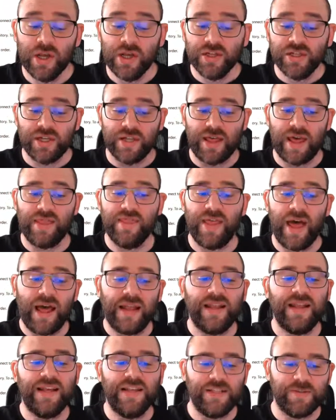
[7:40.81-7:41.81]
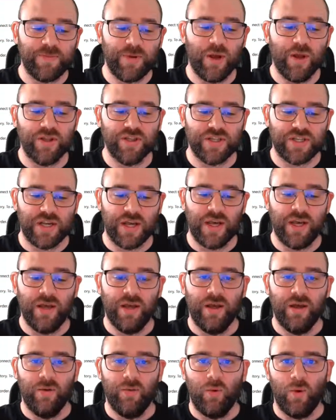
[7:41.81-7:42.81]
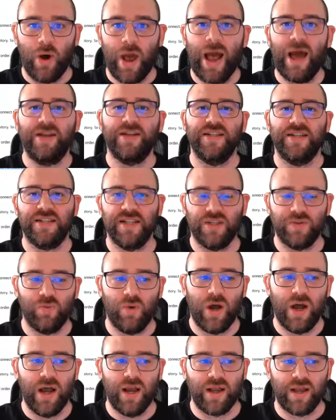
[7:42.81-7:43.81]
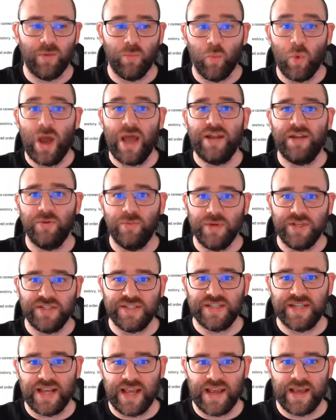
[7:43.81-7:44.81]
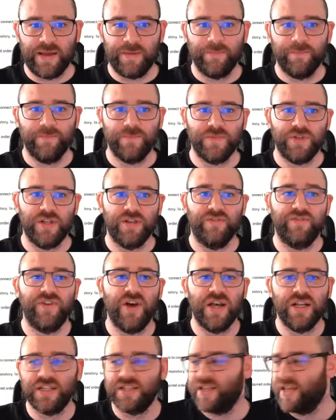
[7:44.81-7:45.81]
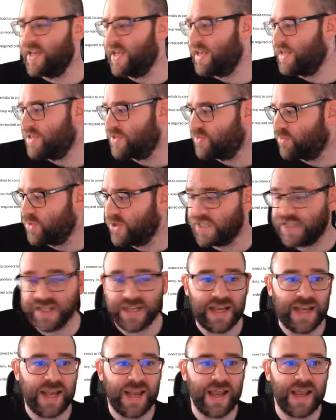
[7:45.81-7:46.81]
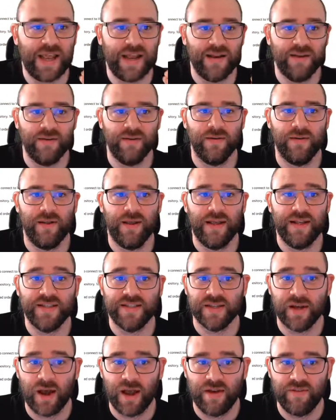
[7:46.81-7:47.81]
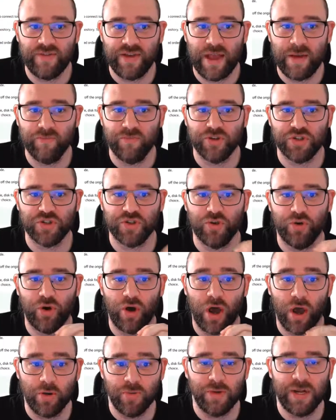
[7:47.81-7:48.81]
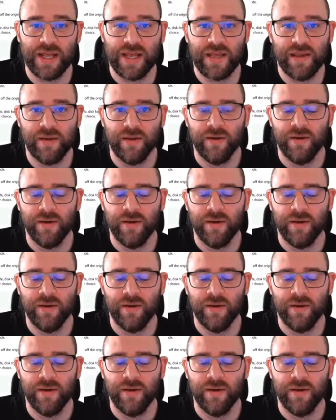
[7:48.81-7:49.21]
So then that leads me on to, well, how does this work and where do we see it? So the first thing is we see it in entire VM restore only.